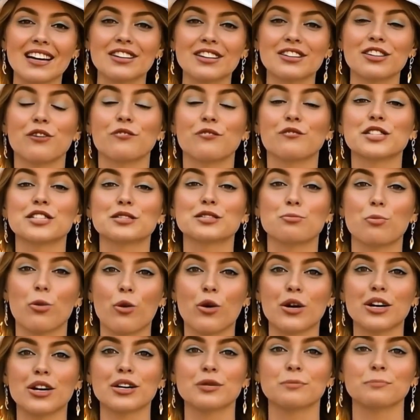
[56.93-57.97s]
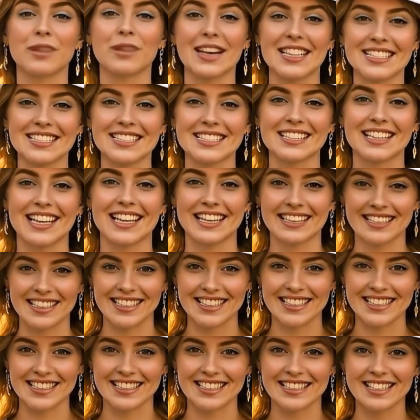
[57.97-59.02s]
is brilliant at animating a
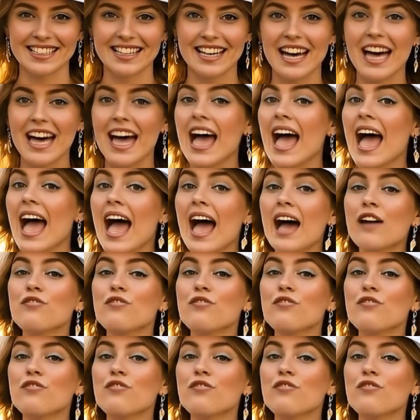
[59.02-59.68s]
mouth on a stable